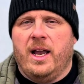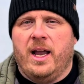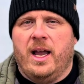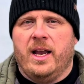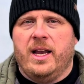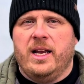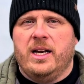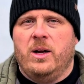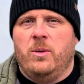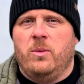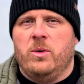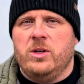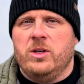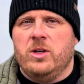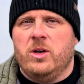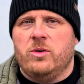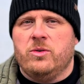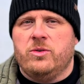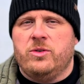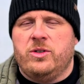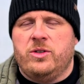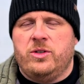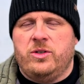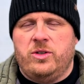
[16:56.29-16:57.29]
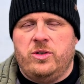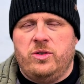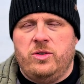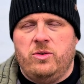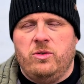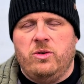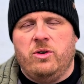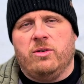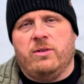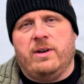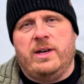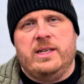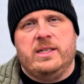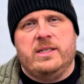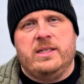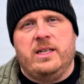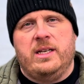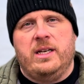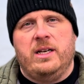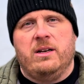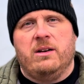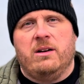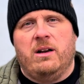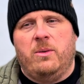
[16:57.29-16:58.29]
Again, I wouldn't go too crazy
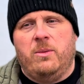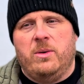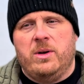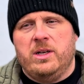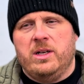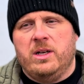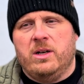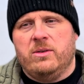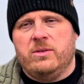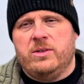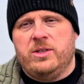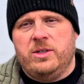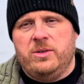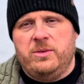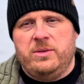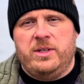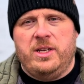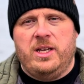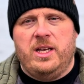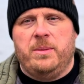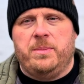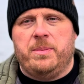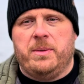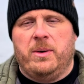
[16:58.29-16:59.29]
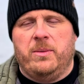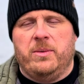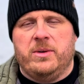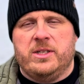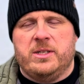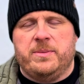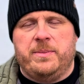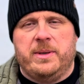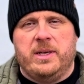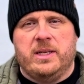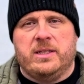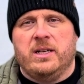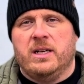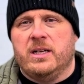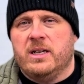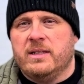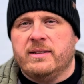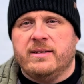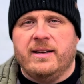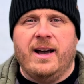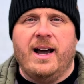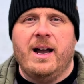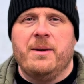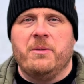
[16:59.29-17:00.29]
here. I wouldn't go too deep. I wouldn't spend a ton
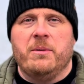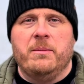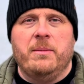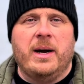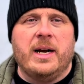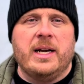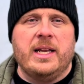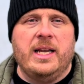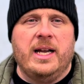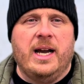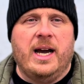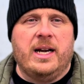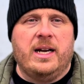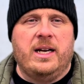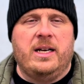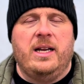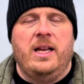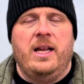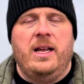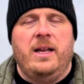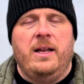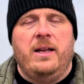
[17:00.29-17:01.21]
of time or money on it.